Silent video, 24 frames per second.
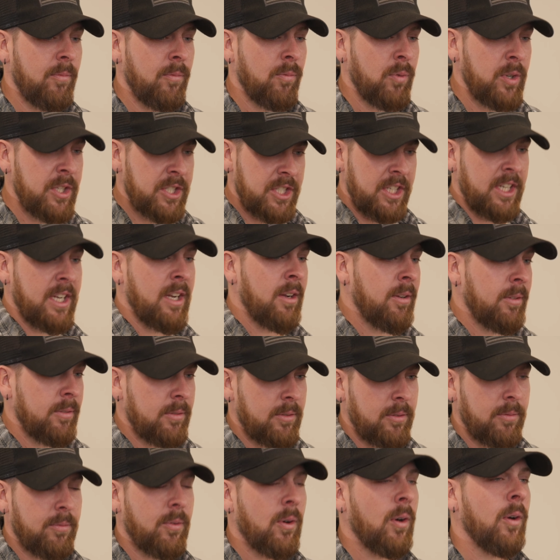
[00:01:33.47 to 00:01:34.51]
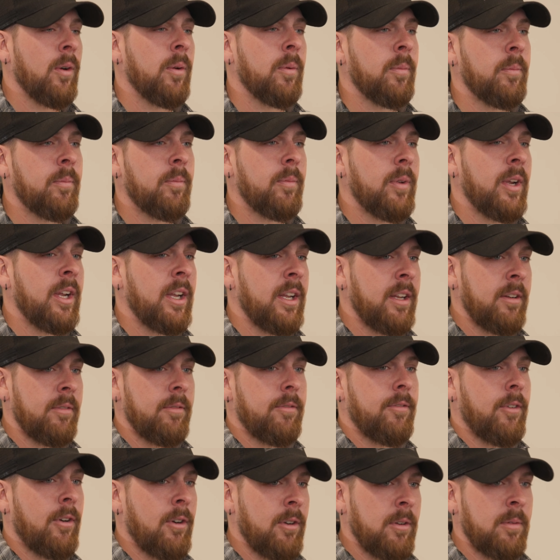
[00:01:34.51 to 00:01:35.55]
reaching out to Farnum and
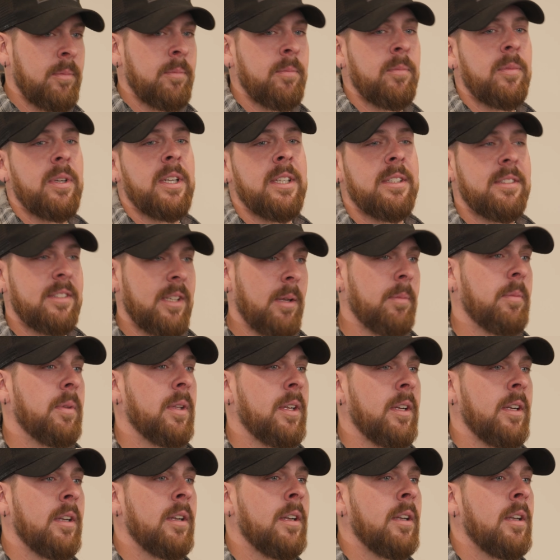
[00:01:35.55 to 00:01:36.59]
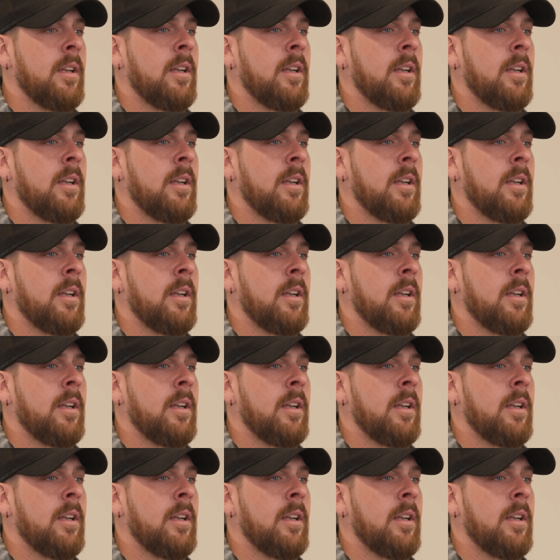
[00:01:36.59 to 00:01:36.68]
Farnum accepting